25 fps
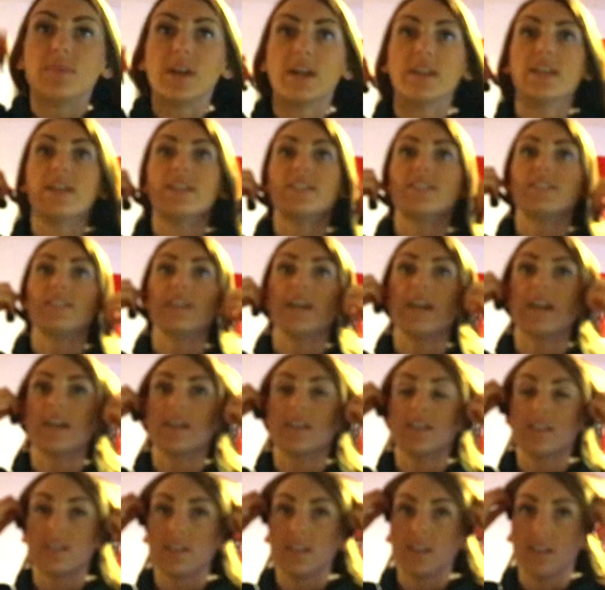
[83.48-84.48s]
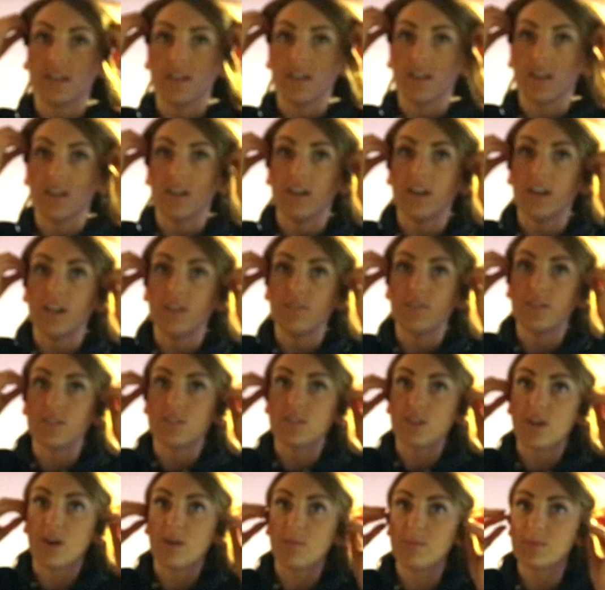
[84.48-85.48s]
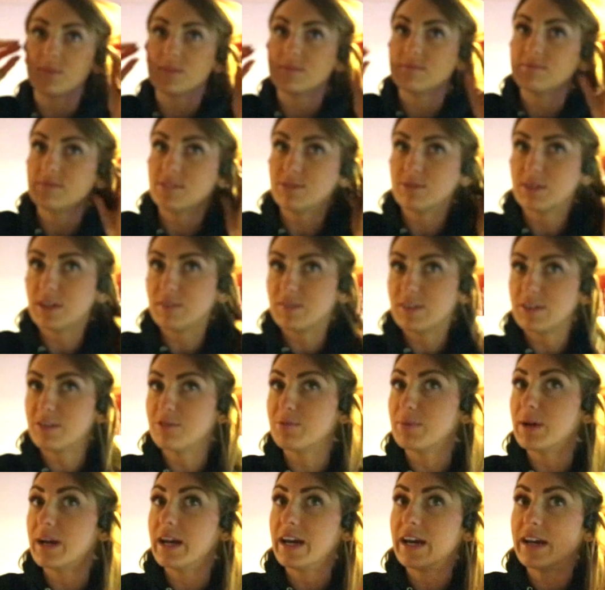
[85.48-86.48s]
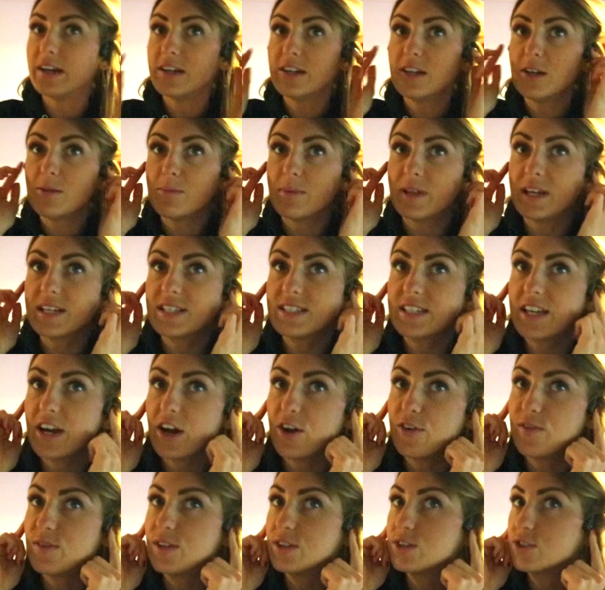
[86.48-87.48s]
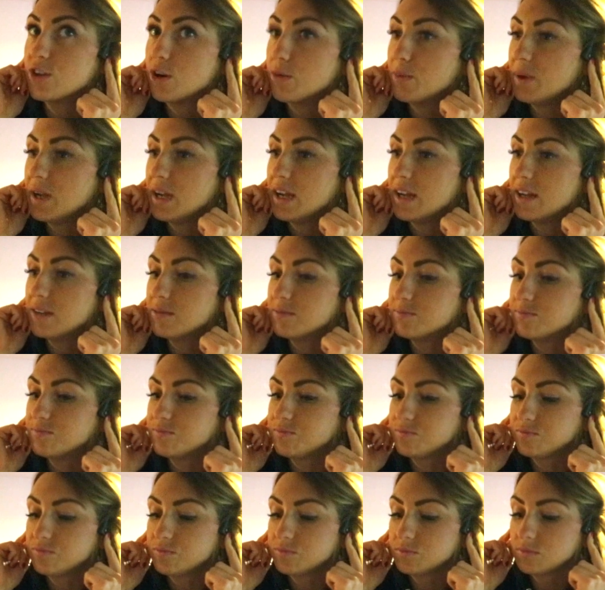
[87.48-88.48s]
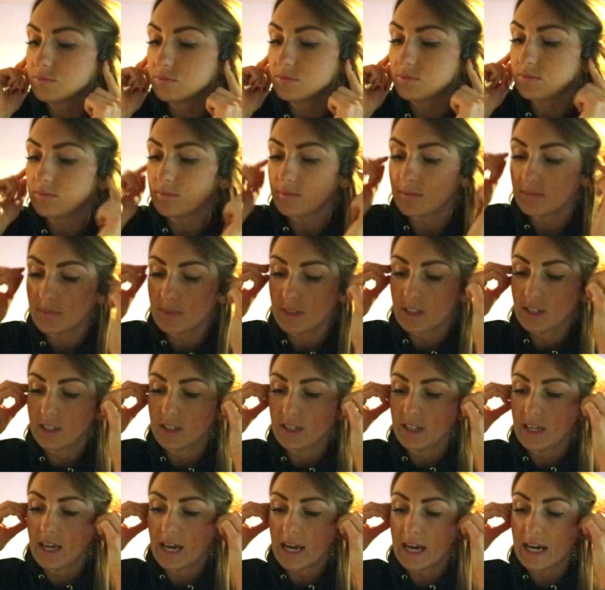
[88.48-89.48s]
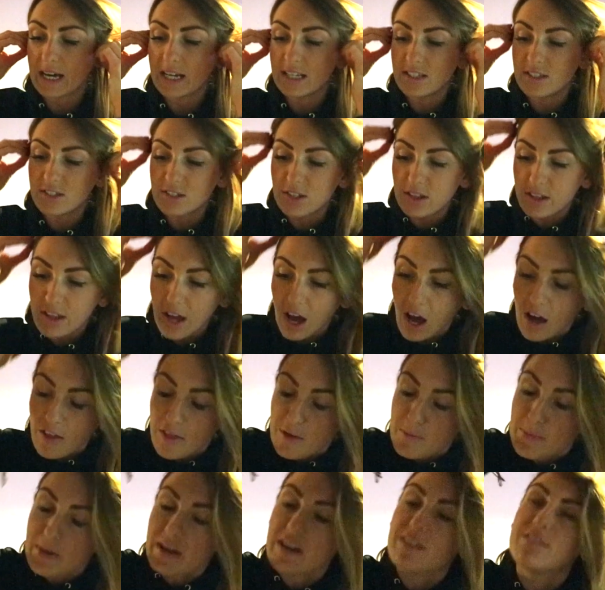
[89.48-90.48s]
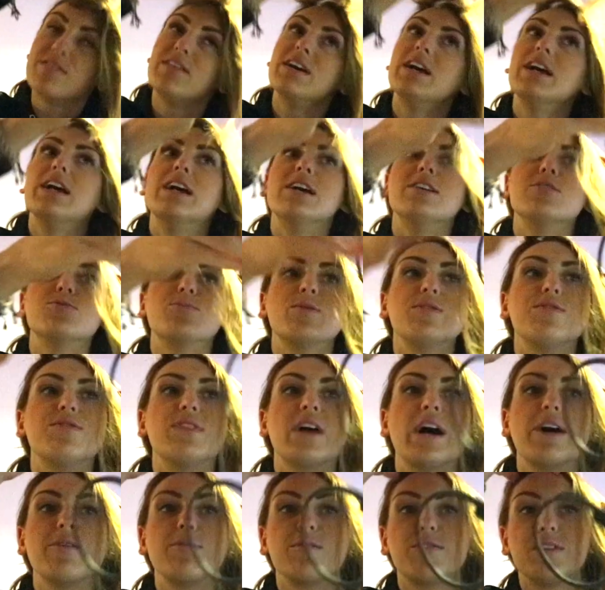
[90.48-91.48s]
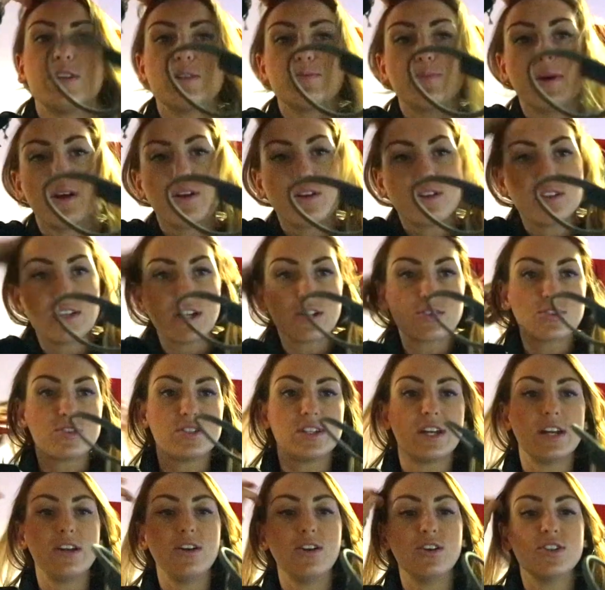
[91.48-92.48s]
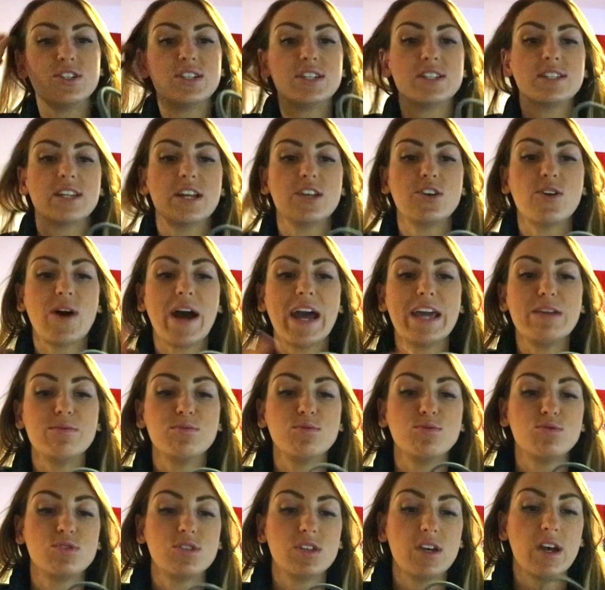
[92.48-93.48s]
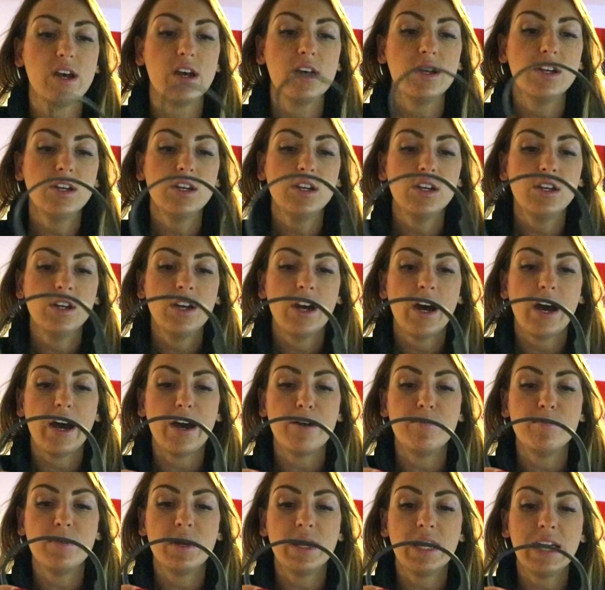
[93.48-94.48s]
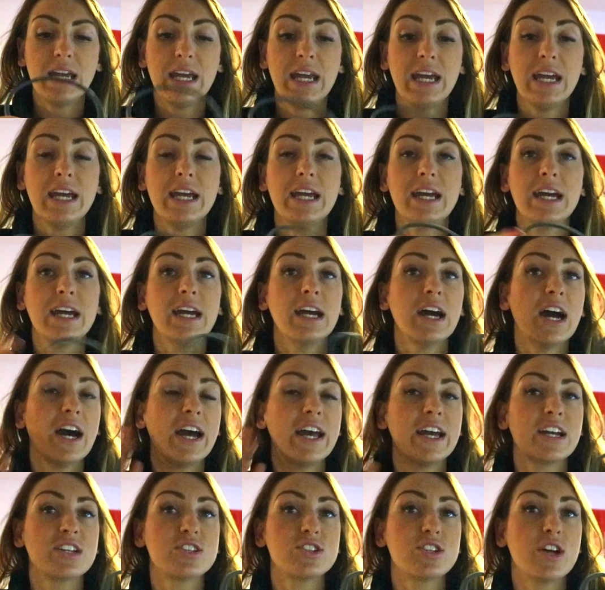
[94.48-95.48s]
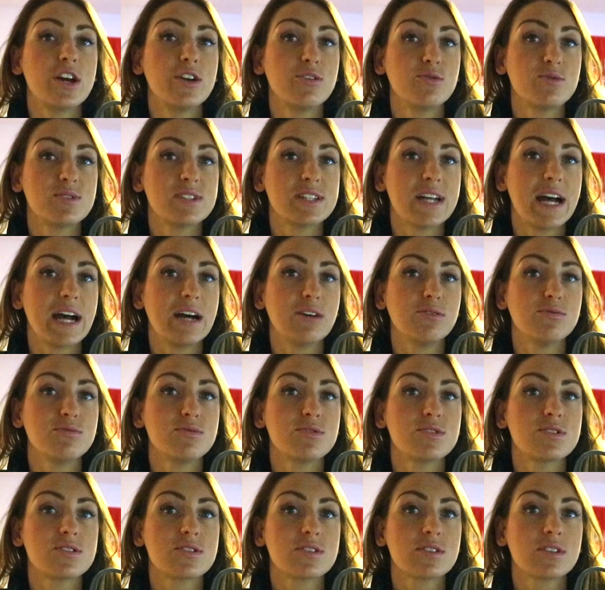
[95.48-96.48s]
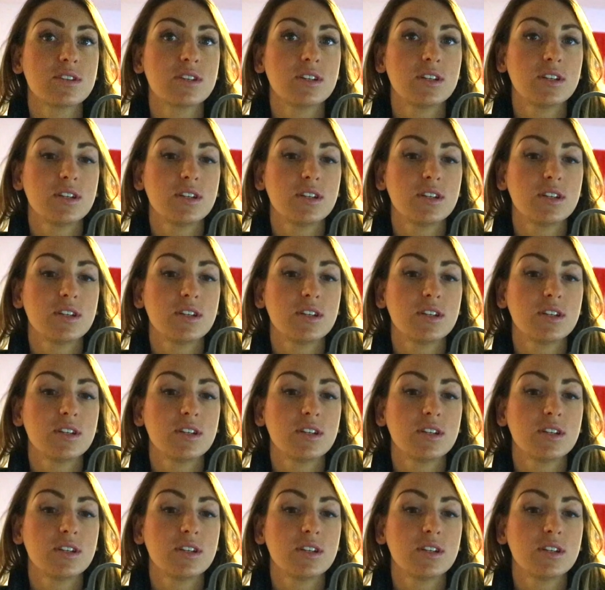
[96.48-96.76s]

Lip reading: and they sit over the top. Oh, lovely with my hair, but they sit over the top here. And the other benefit is with this bone conduction technology is that you're able to hear external sounds